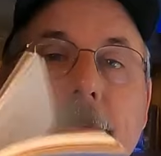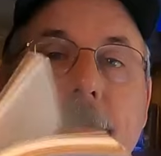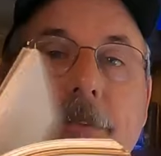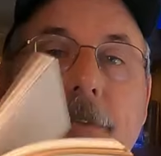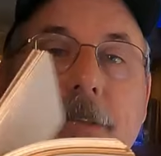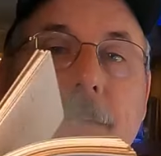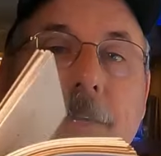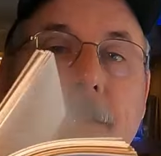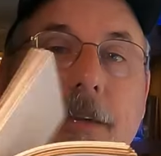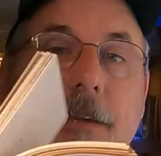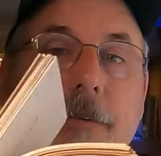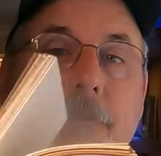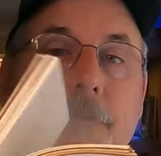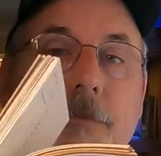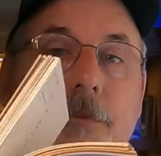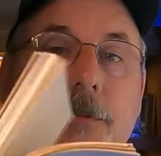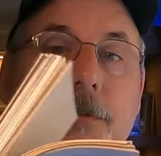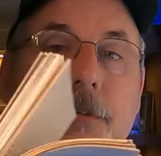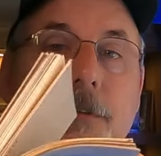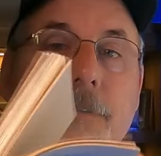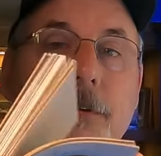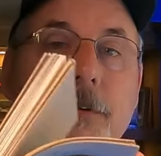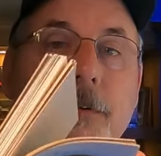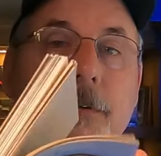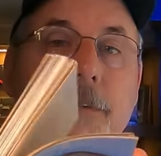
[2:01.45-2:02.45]

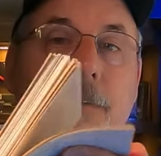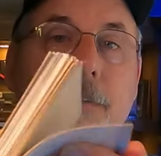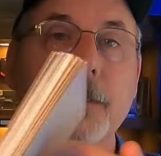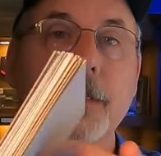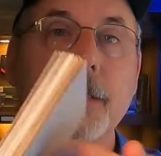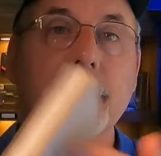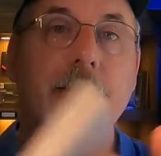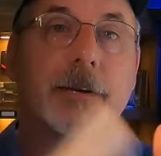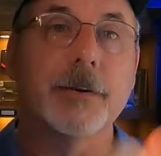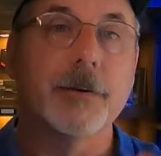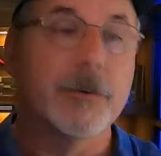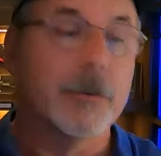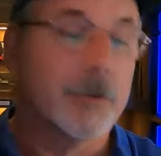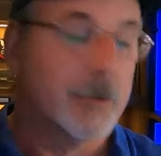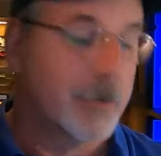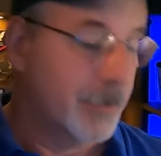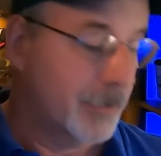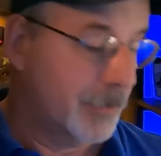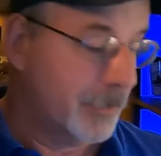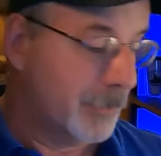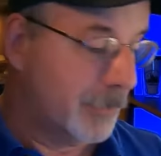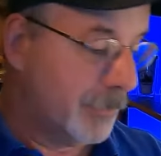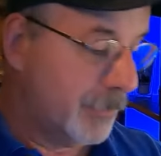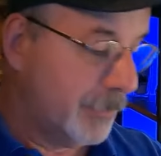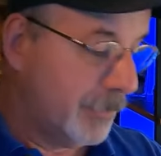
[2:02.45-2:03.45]
sleeves, glitter.
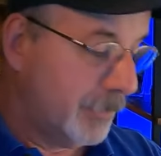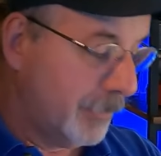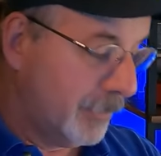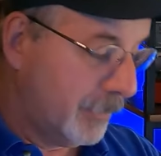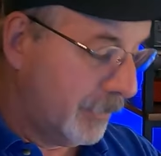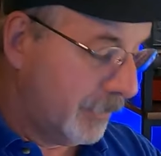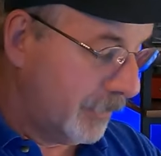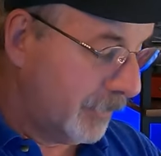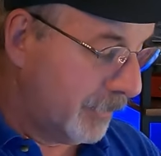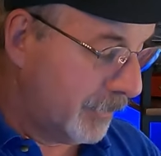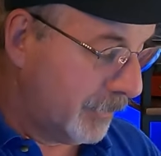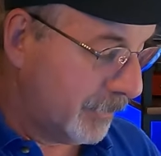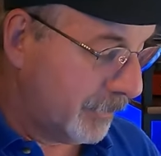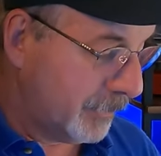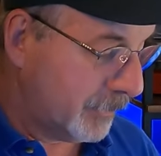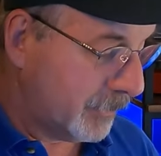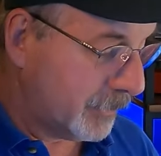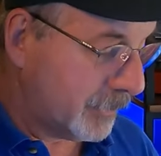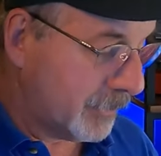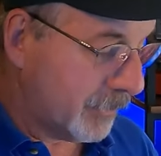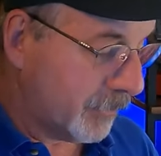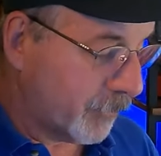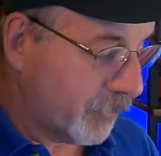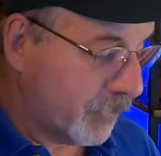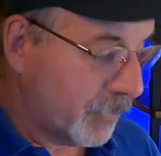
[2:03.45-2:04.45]

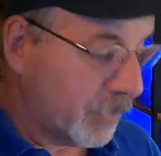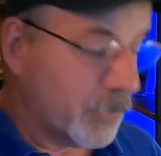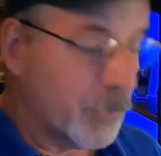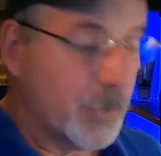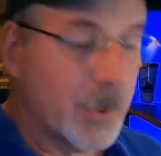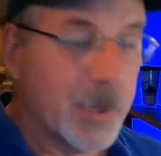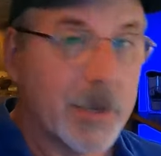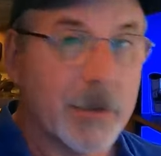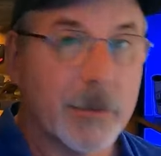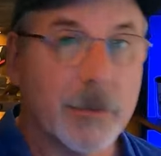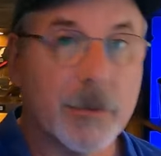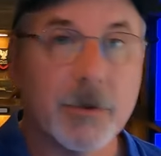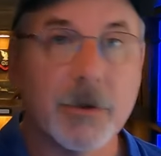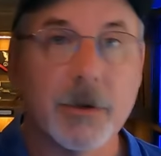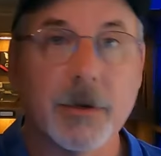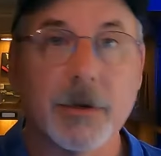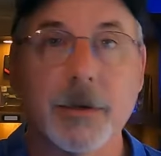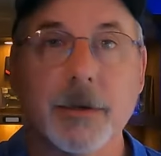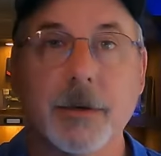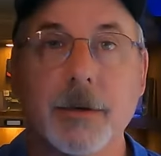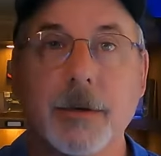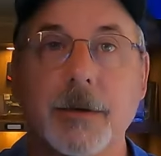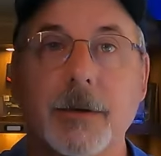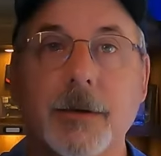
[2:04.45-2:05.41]
Just a real quick look.